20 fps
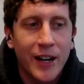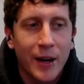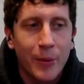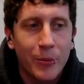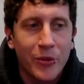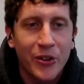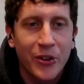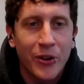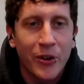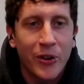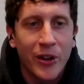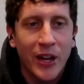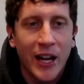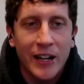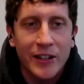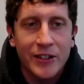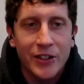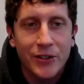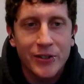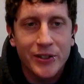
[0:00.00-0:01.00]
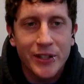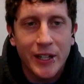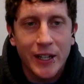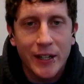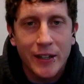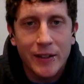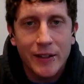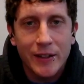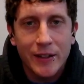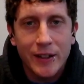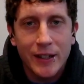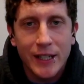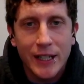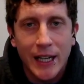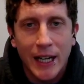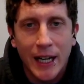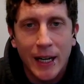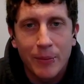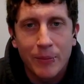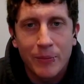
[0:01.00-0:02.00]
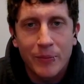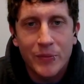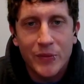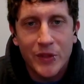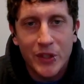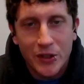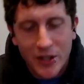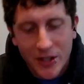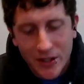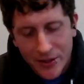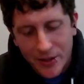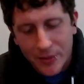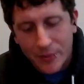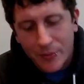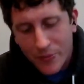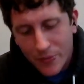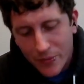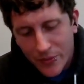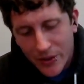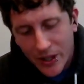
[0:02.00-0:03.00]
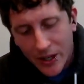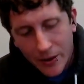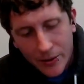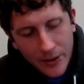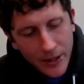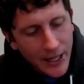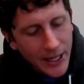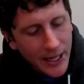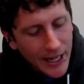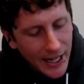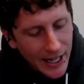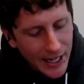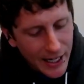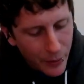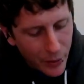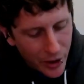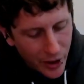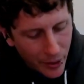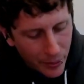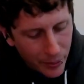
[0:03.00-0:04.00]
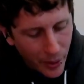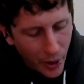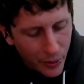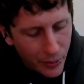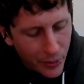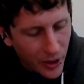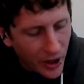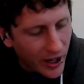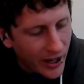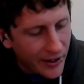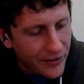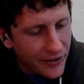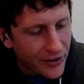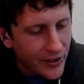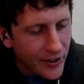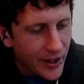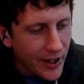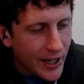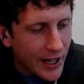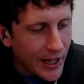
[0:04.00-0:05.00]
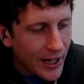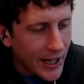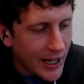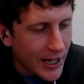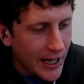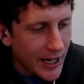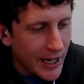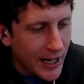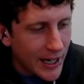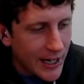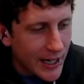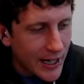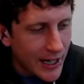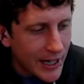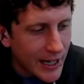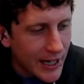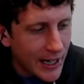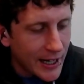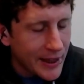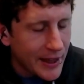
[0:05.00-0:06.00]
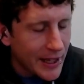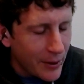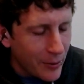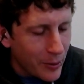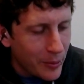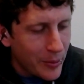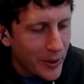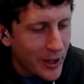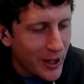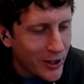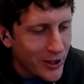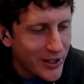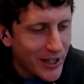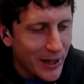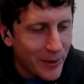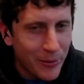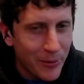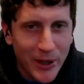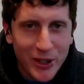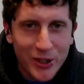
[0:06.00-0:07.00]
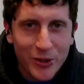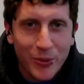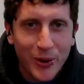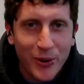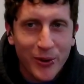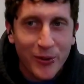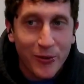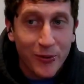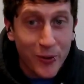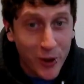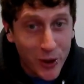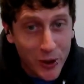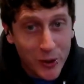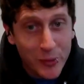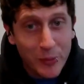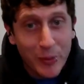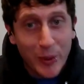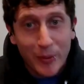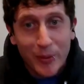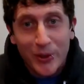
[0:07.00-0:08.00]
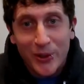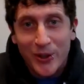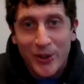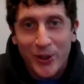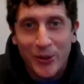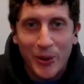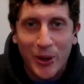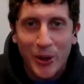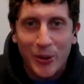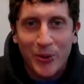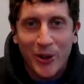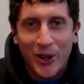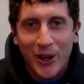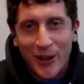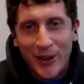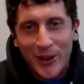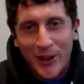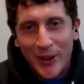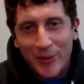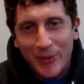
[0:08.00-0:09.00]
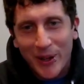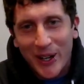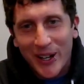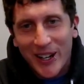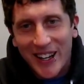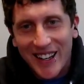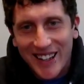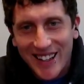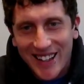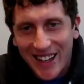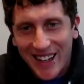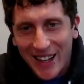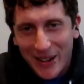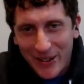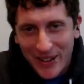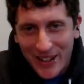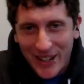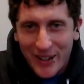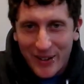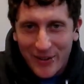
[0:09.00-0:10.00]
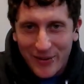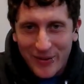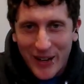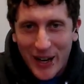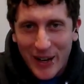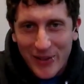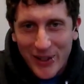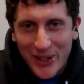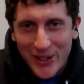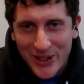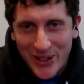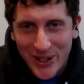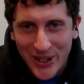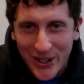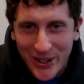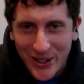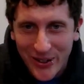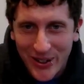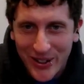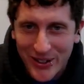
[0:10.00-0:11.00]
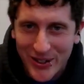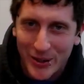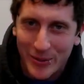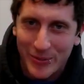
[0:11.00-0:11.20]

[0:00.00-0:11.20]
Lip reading: zero lactose in it. Just because the, you know. And then with our bone broths, and I think it would be a good time to mention, we were the first people to do bone broth on the market, like, you know, 5 years ago in